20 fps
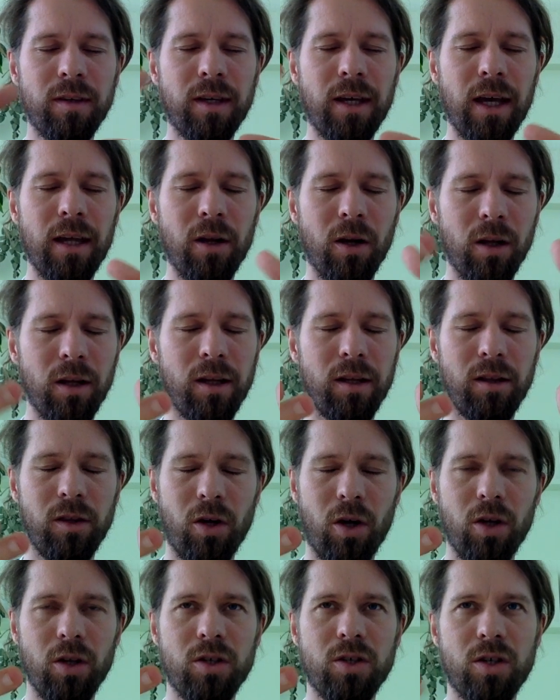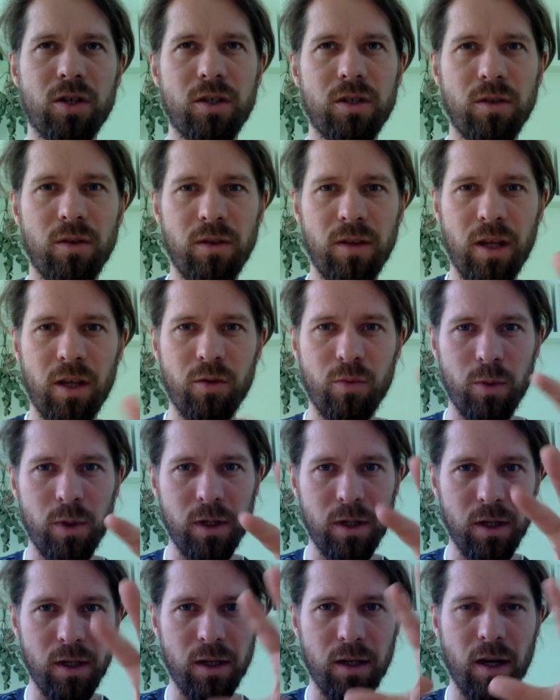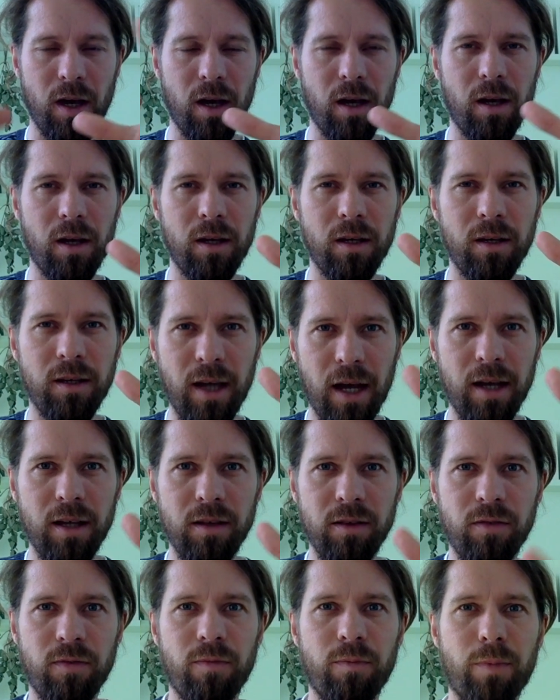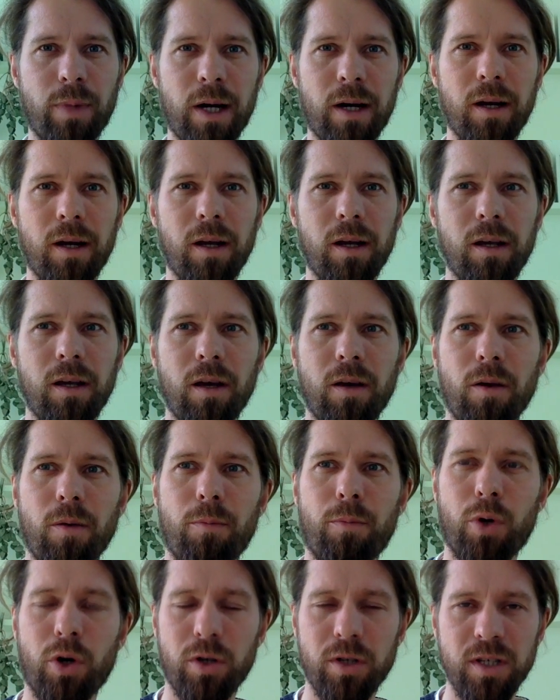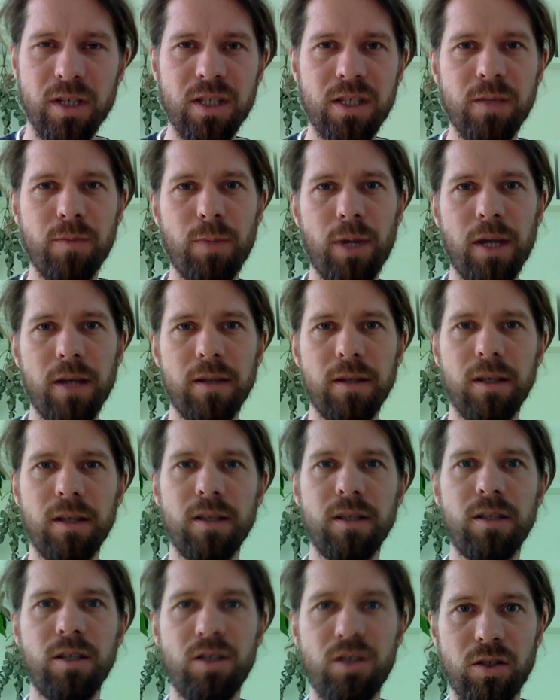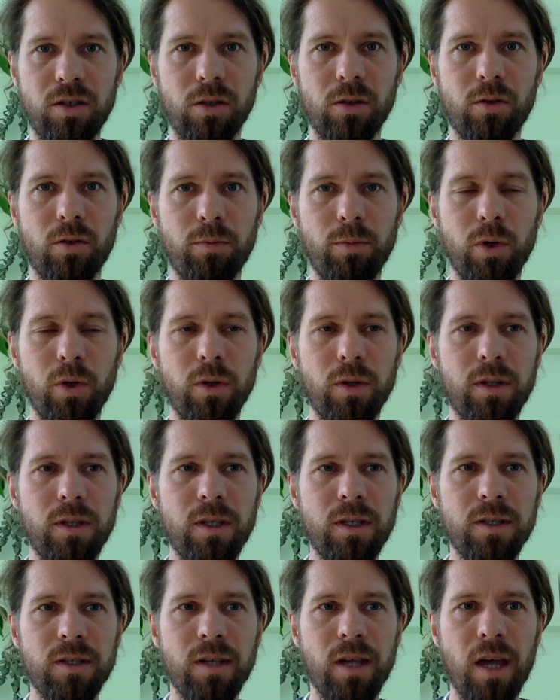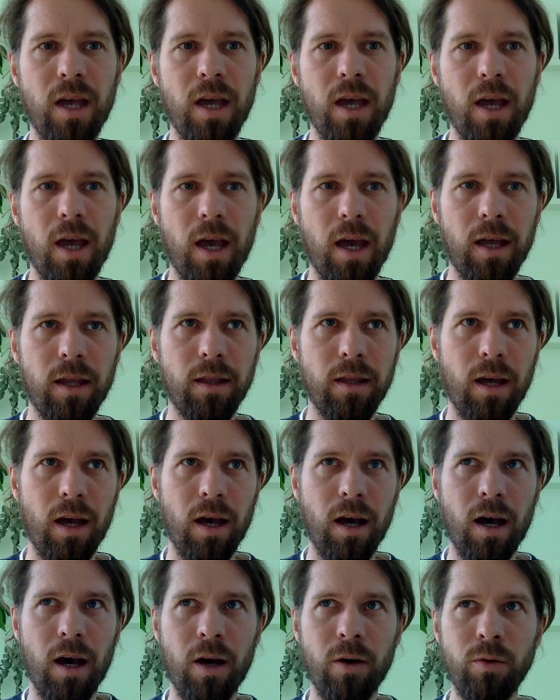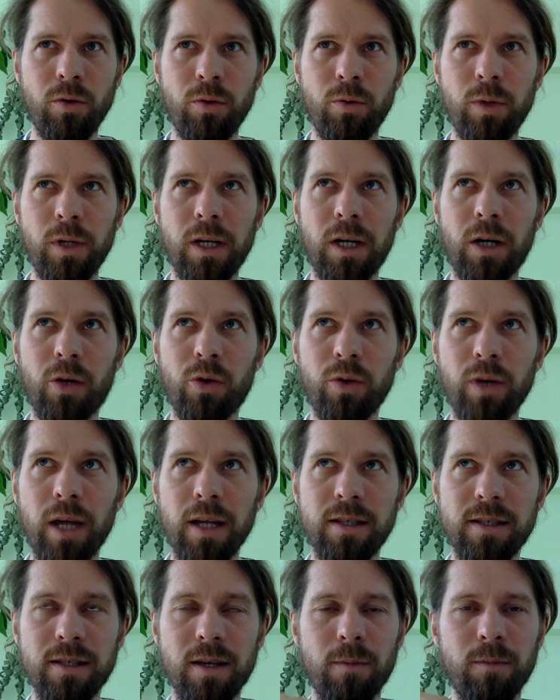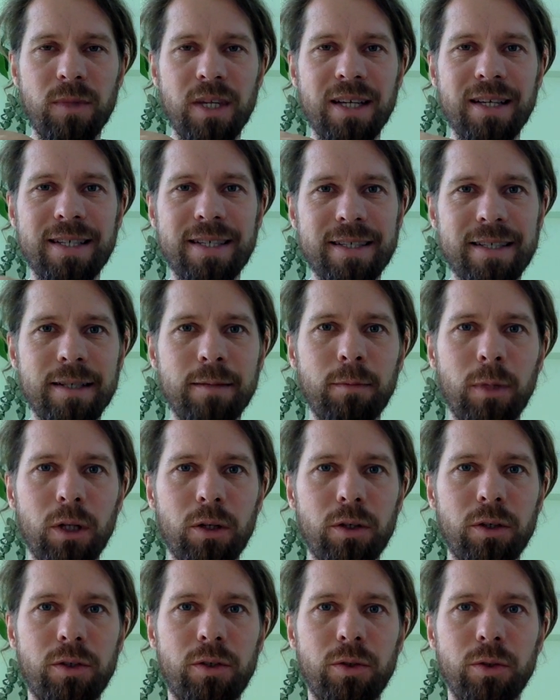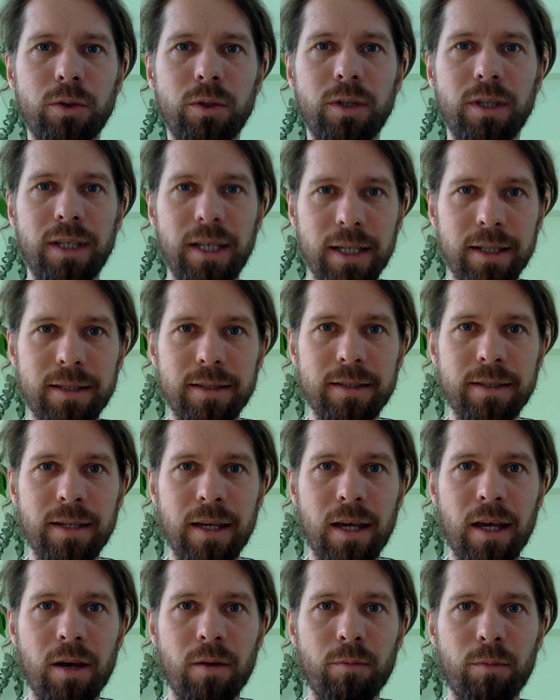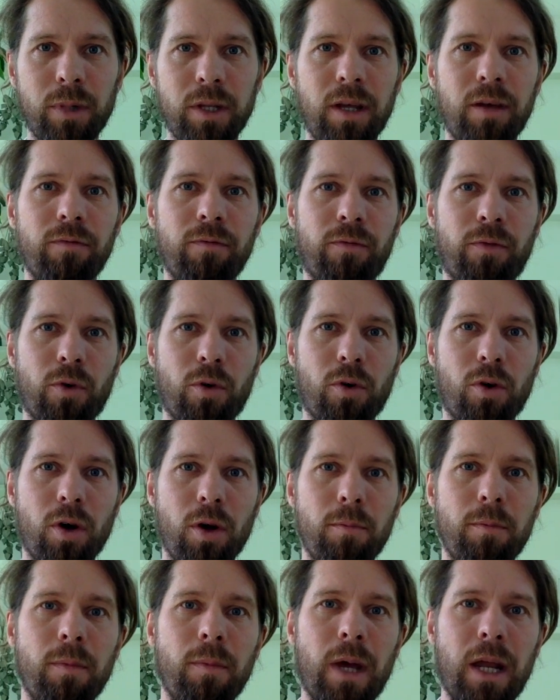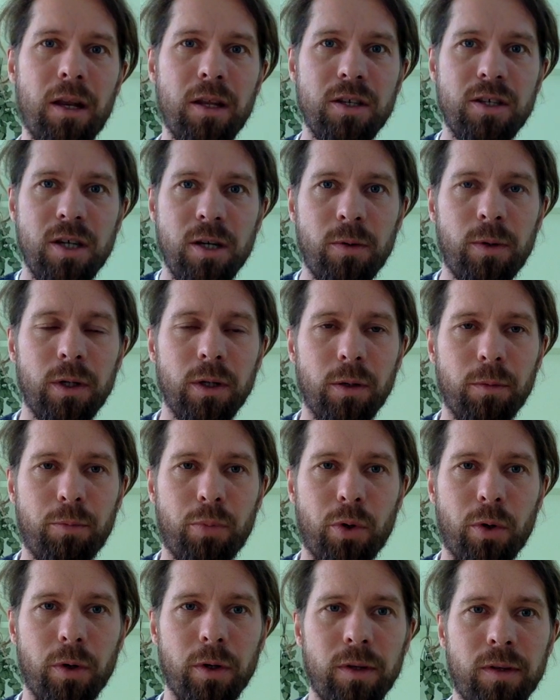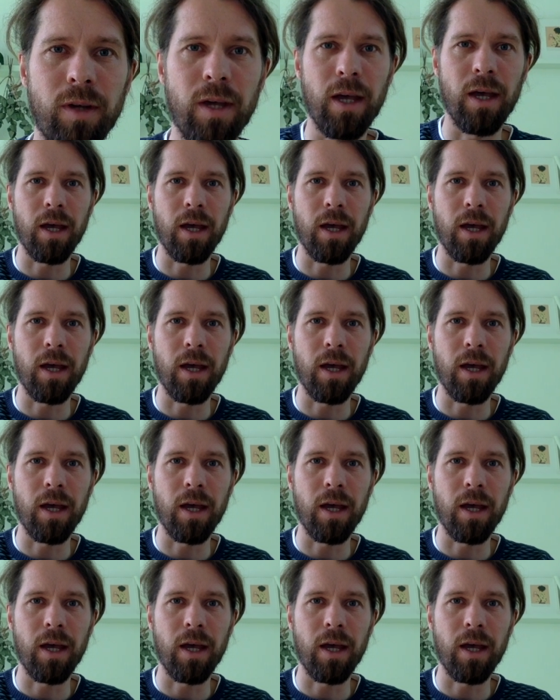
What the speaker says: get all that knowledge that we gained by participating in digital communities, and how do we create something similar to Git, but then for a managerial point.